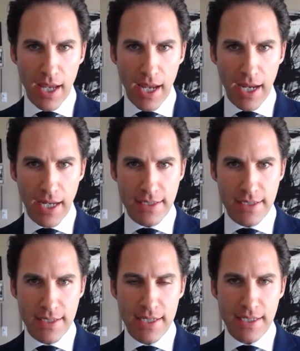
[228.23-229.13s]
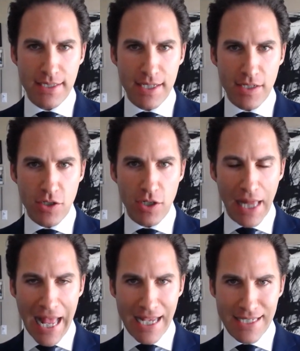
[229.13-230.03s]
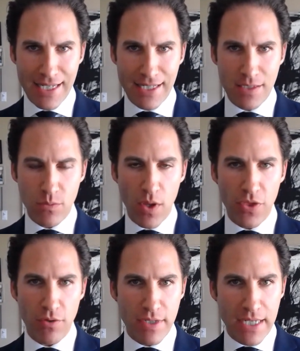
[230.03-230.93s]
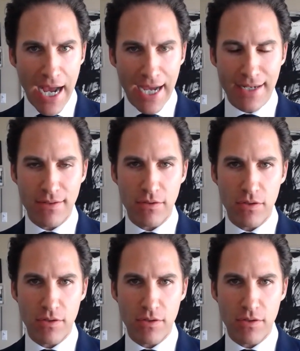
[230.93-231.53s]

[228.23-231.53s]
And digital assets, when they're not